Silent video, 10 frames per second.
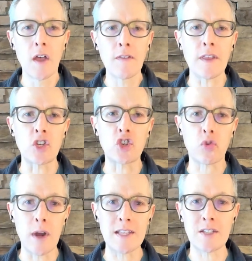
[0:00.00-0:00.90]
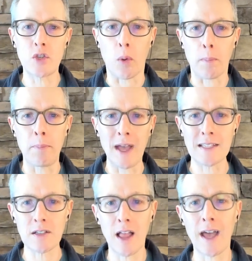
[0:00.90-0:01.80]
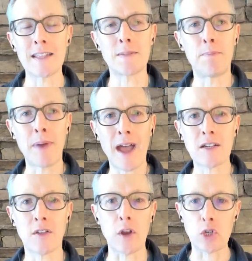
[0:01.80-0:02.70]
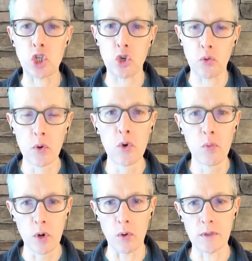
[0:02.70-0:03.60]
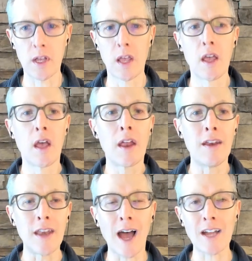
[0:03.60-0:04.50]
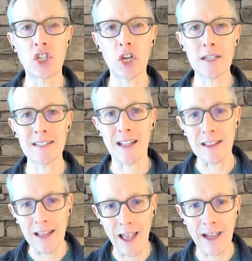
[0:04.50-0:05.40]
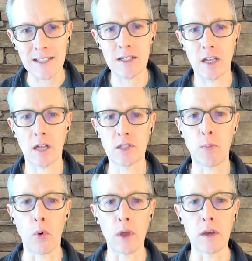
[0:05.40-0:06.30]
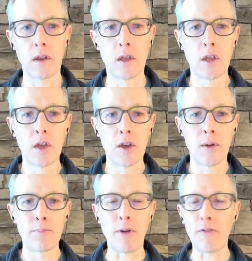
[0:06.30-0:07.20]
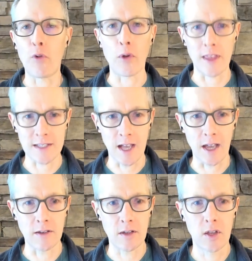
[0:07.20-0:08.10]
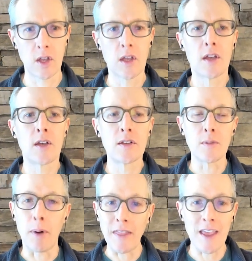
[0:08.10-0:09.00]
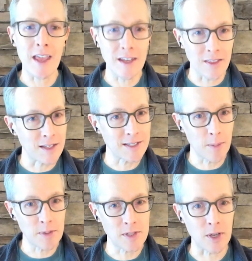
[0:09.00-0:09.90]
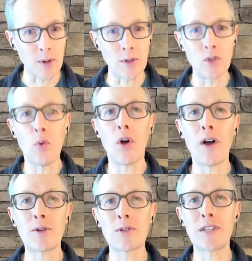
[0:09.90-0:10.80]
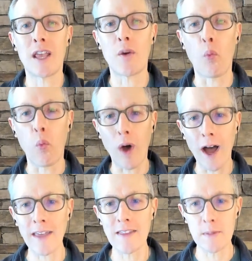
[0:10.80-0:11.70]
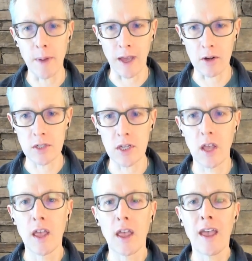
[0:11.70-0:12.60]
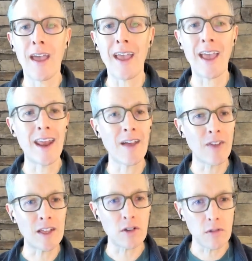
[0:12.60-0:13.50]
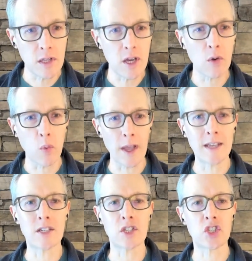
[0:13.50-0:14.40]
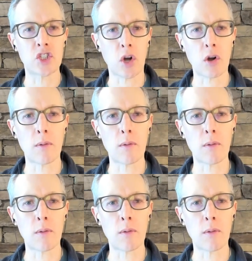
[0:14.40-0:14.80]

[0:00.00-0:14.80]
that traces your best clients back to their true root, not just the last touch point before they signed. So by the end of this episode, you will understand why this matters and have a clear way to start